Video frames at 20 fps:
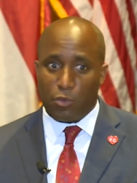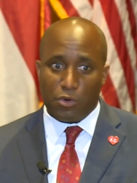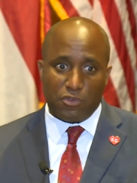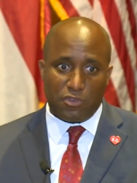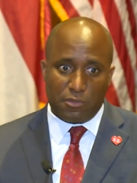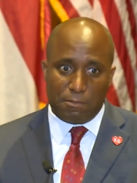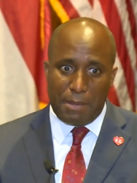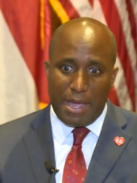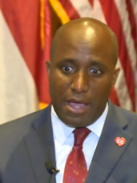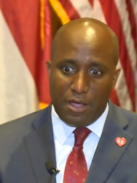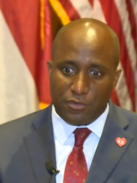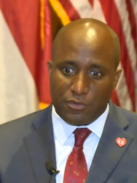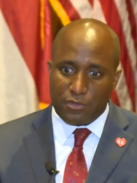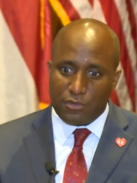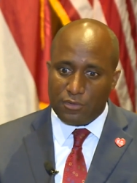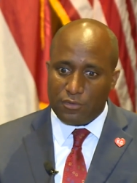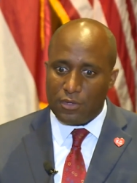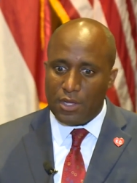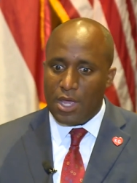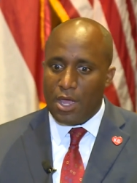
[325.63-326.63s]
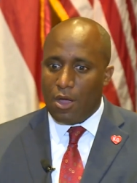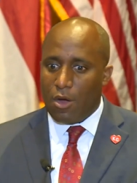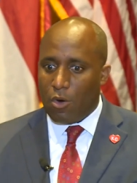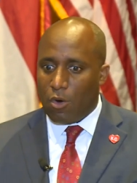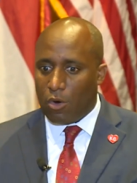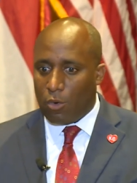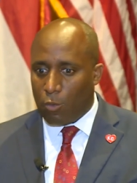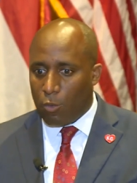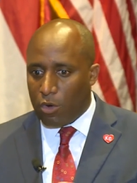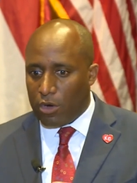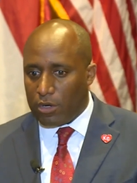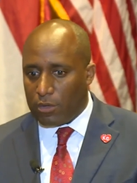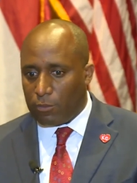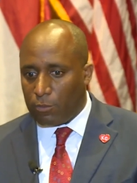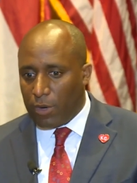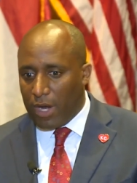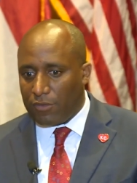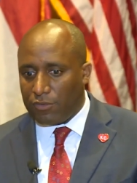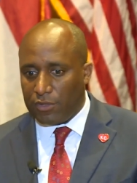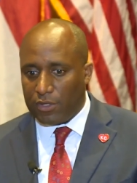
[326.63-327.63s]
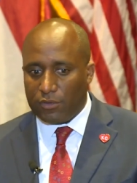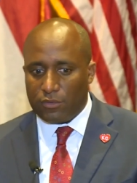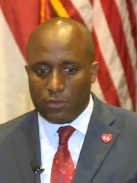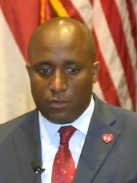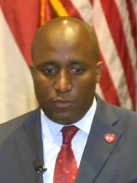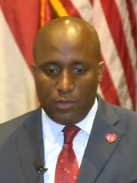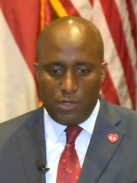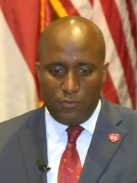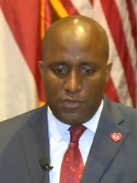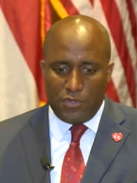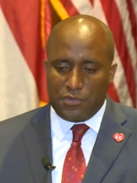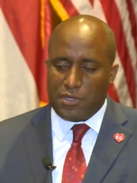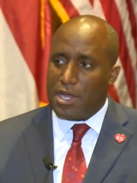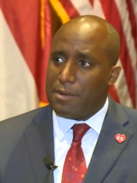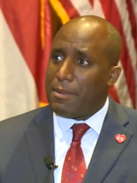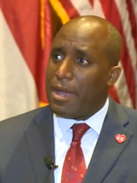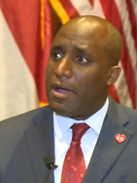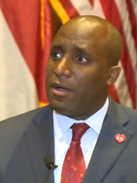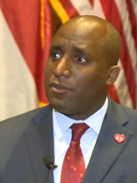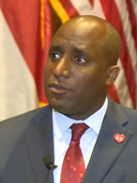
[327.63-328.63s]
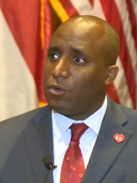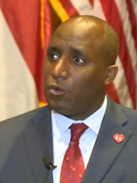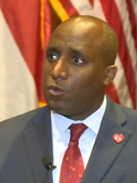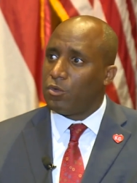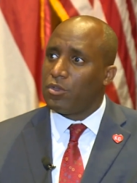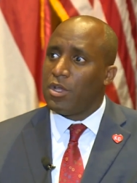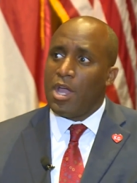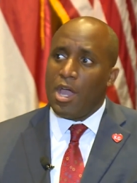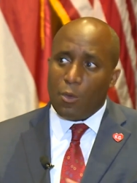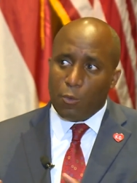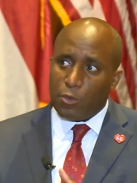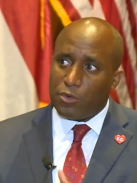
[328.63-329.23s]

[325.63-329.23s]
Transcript: weren't spouses or weren't residents of the same household,